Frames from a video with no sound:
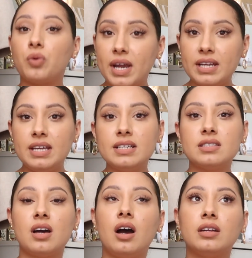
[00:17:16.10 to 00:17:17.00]

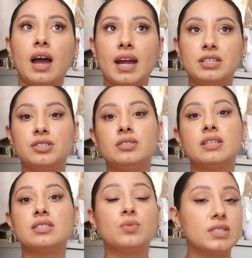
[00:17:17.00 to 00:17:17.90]
ratings on
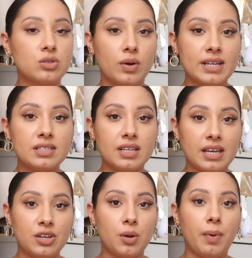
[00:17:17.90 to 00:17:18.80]
iTunes is what's going to
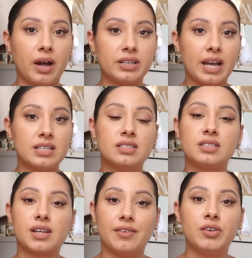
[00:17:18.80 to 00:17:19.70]
get your podcast
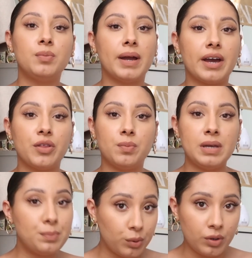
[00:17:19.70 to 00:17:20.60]
discovered by other
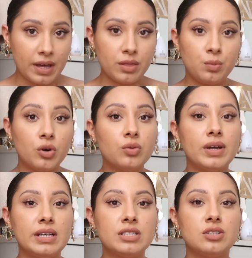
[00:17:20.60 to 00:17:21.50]
people, and the more
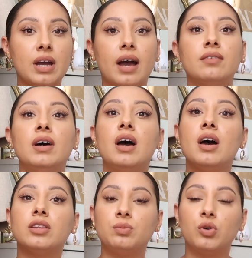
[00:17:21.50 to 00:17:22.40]
ratings you have,
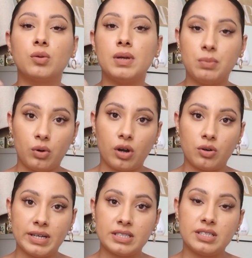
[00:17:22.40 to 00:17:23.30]
the more people are
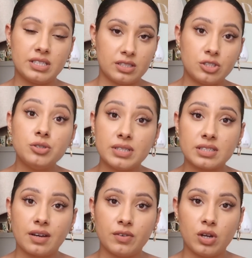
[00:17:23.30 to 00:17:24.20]
going to
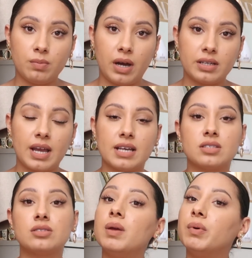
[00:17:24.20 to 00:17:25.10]
discover your
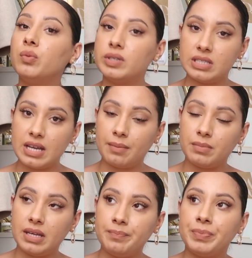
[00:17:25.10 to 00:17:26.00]
podcast. People would DM
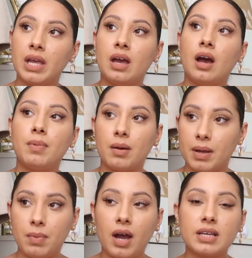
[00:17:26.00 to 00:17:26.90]
me about
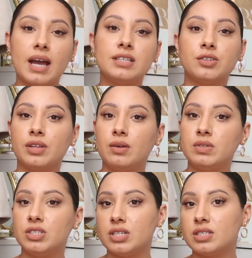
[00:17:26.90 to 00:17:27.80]
my podcast, or they
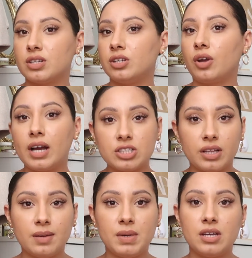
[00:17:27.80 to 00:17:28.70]
would just
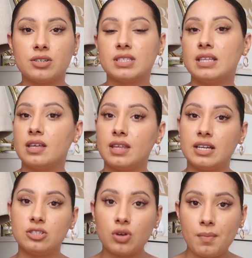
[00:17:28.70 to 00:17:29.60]
congratulate me or say that they
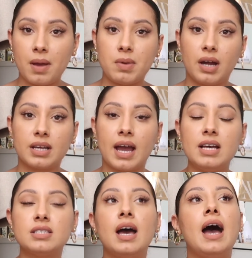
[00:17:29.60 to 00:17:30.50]
enjoy my
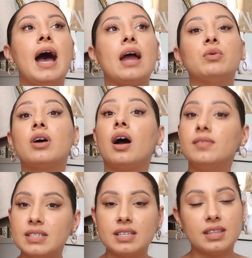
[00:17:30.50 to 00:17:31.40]
podcast. I would
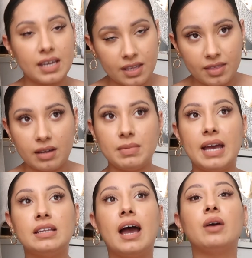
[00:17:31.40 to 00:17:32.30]
obviously thank them,
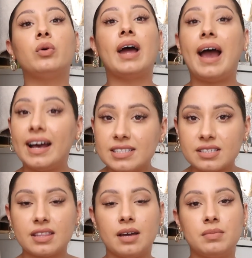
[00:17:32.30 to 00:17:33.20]
and I would
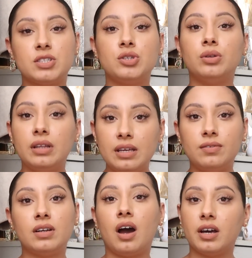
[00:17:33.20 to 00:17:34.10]
ask them to
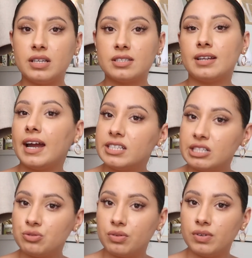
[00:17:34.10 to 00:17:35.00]
leave an honest
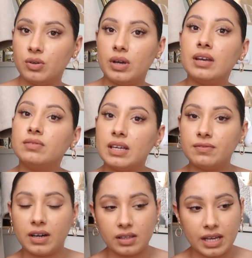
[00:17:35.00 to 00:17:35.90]
iTunes review if they
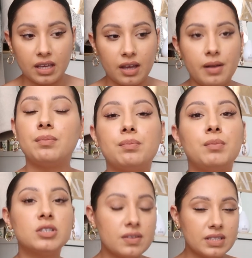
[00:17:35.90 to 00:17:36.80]
felt like it.
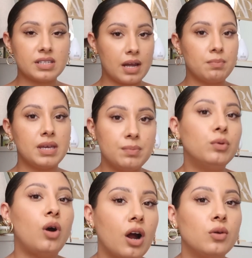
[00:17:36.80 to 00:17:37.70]
Most of the time,
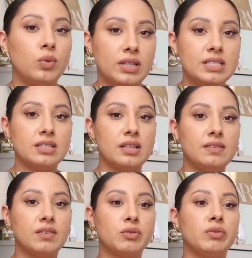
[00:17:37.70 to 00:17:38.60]
people are willing to
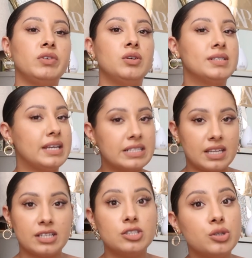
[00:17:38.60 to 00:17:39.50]
leave a review. It
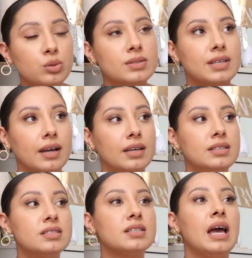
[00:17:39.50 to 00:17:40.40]
takes like 2
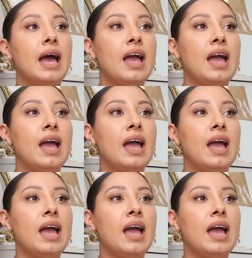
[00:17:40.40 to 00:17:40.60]
seconds,